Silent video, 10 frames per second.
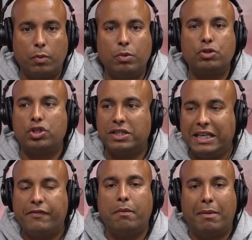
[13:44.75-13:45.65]
We'll just
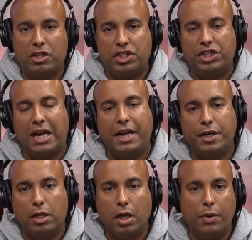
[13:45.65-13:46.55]
leave Manchester United
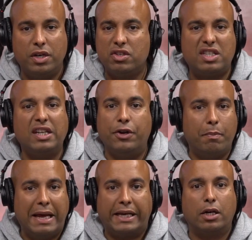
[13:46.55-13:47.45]
alone. And they'll still end up
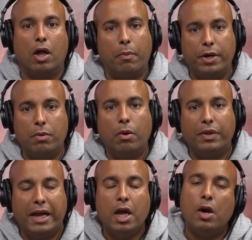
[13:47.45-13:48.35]
making a lot of money, won't they?